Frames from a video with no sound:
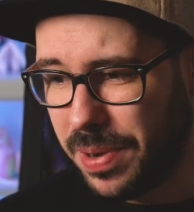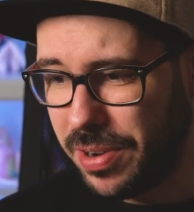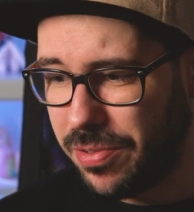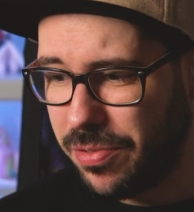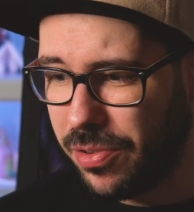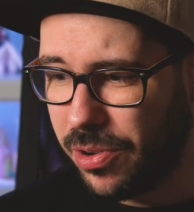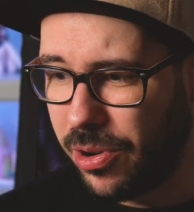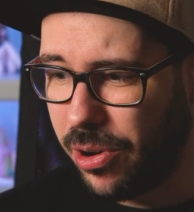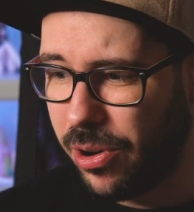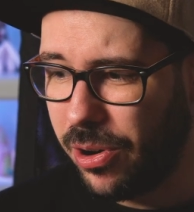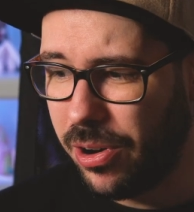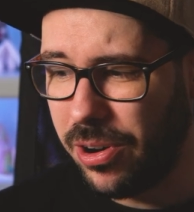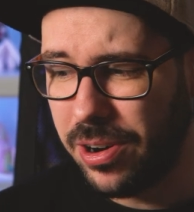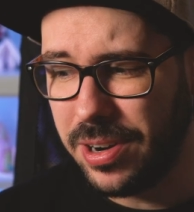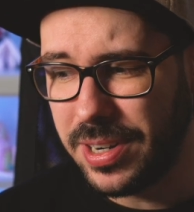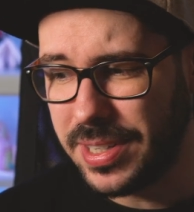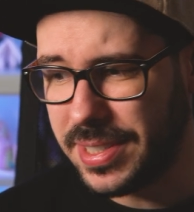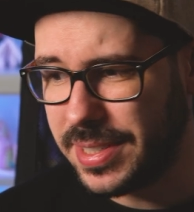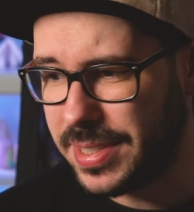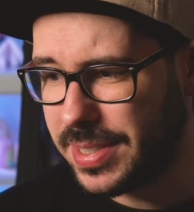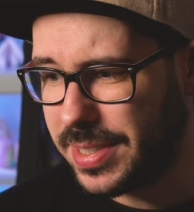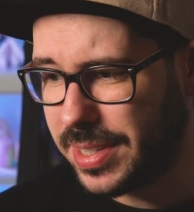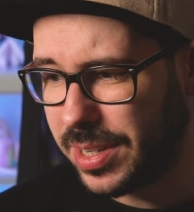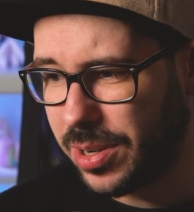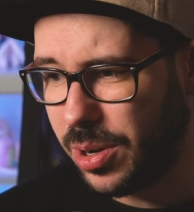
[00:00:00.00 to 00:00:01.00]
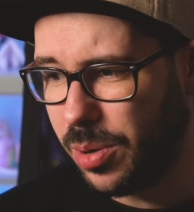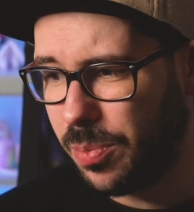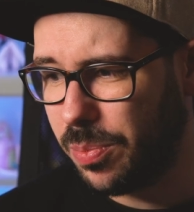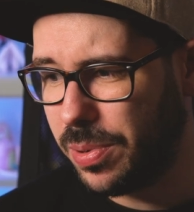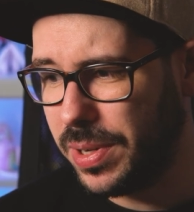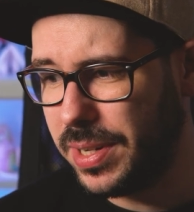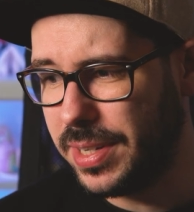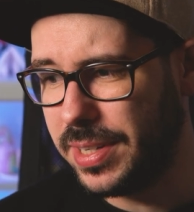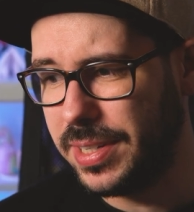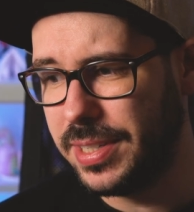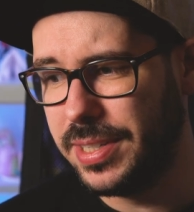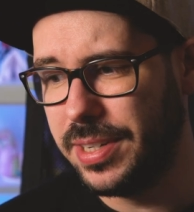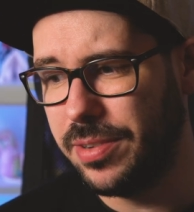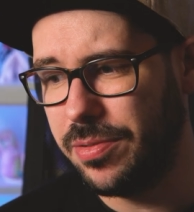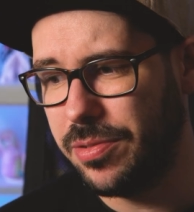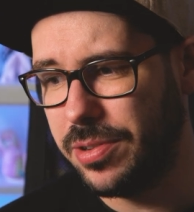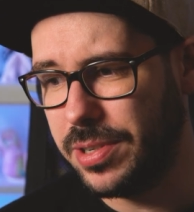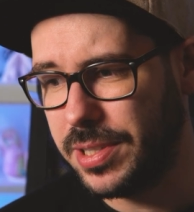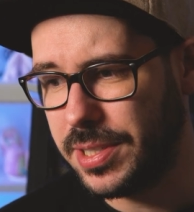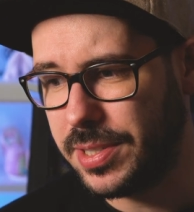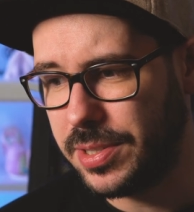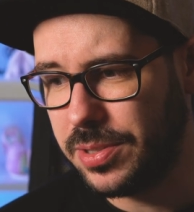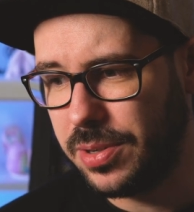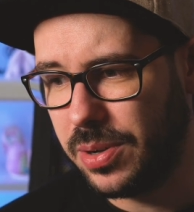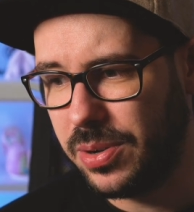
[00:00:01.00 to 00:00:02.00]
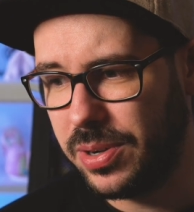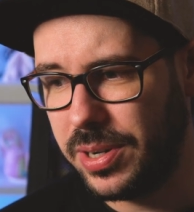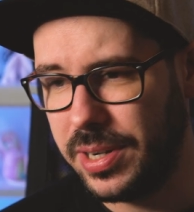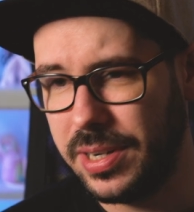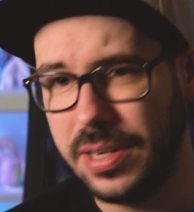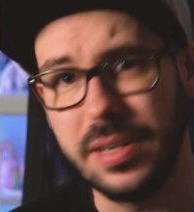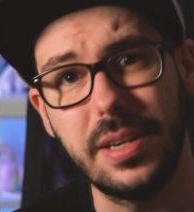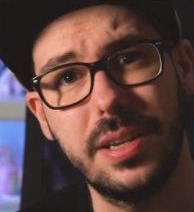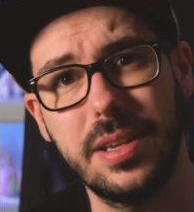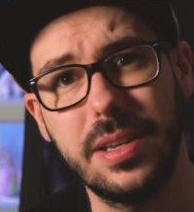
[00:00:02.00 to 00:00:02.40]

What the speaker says: But for her, it's a completely different story.